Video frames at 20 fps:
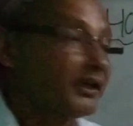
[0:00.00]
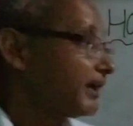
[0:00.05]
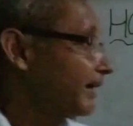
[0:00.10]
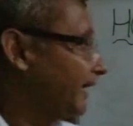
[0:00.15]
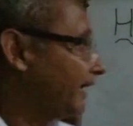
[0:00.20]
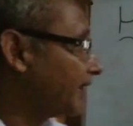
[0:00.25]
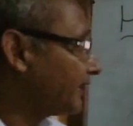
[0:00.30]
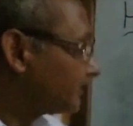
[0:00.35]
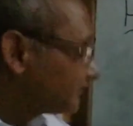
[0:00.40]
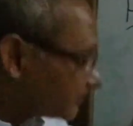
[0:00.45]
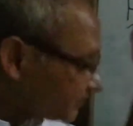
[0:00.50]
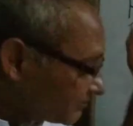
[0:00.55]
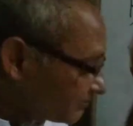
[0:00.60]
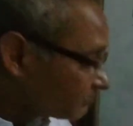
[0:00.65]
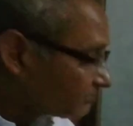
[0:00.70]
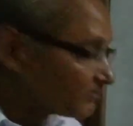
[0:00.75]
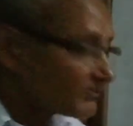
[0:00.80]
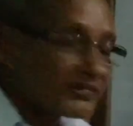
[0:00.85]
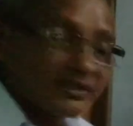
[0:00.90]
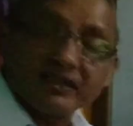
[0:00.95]

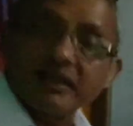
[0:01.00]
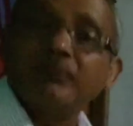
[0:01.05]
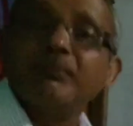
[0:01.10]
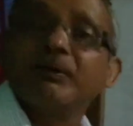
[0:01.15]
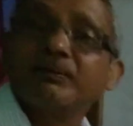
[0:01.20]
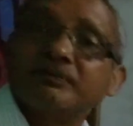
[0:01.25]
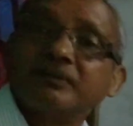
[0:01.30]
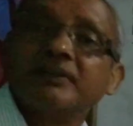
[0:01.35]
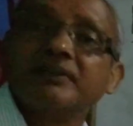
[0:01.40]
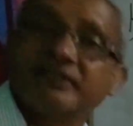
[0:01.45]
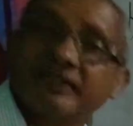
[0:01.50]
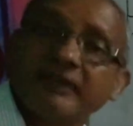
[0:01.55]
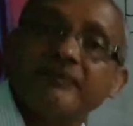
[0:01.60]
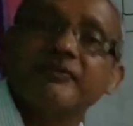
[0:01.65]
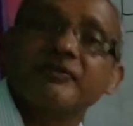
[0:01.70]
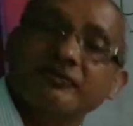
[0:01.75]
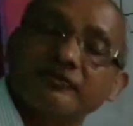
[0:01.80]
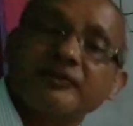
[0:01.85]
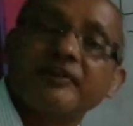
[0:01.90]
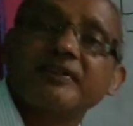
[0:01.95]
and some of the
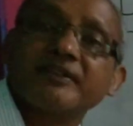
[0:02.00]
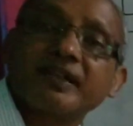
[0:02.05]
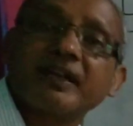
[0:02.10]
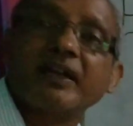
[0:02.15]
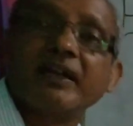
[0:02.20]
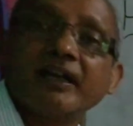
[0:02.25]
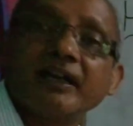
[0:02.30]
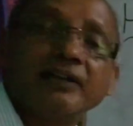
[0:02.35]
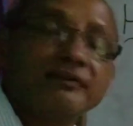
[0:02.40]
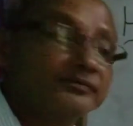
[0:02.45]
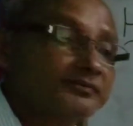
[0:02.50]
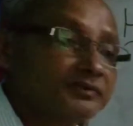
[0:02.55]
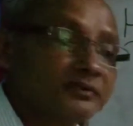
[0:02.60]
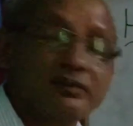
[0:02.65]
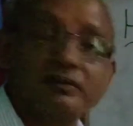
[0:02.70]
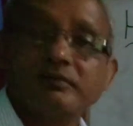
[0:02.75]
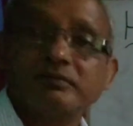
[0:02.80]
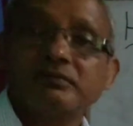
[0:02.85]
tips which I have